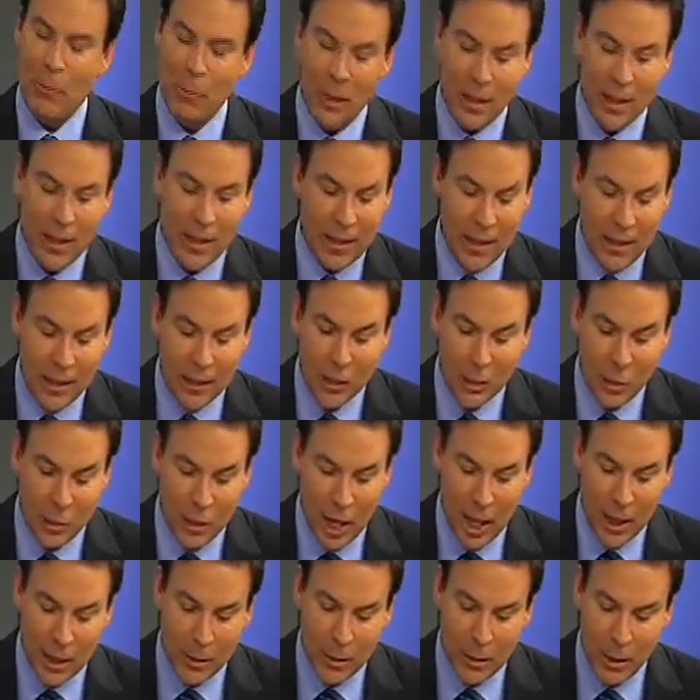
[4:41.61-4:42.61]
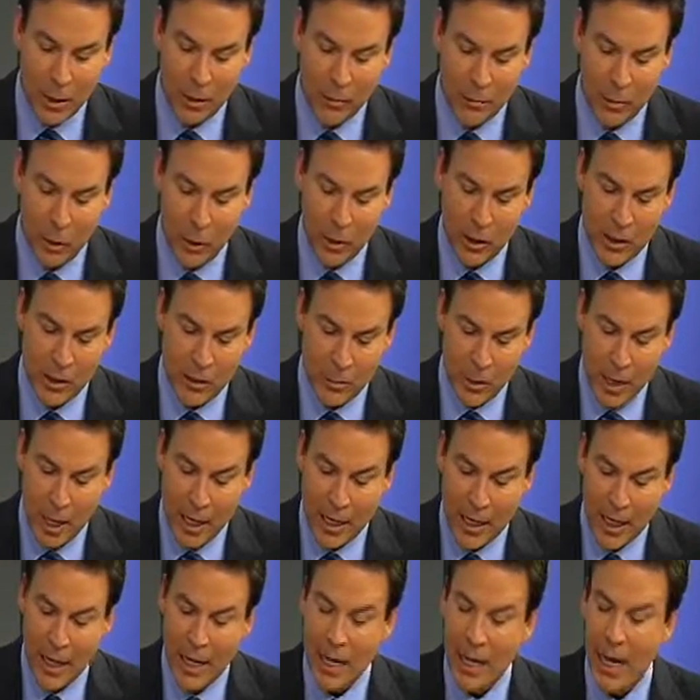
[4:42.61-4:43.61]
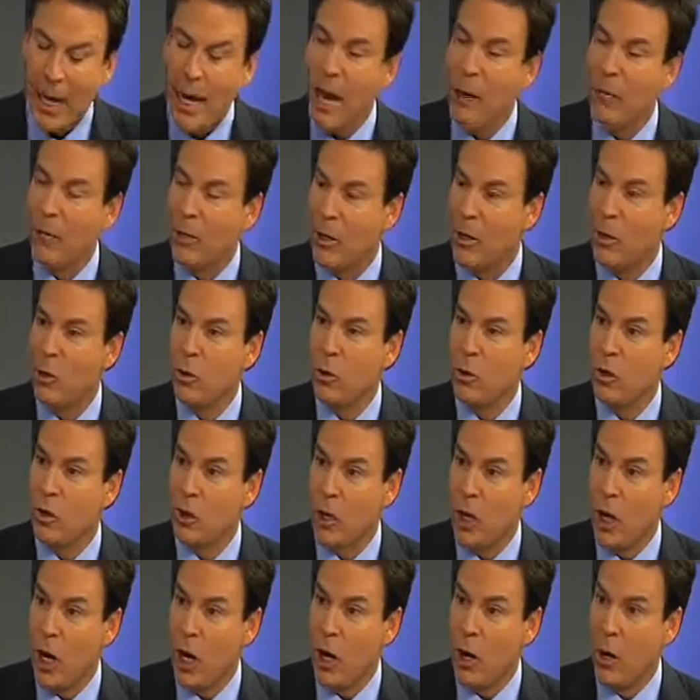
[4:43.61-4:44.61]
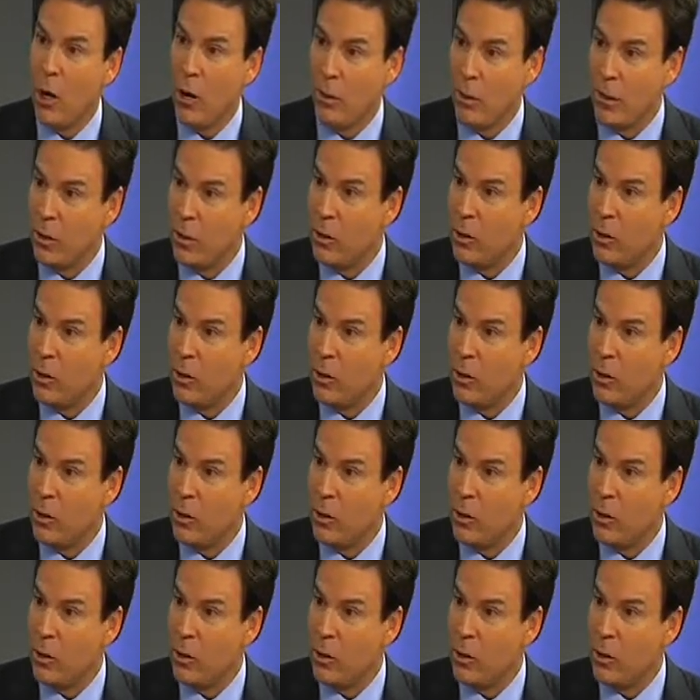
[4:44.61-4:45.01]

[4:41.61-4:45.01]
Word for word: one of the things you talked about on the phone, you said, Randy, I want to do this show, I want to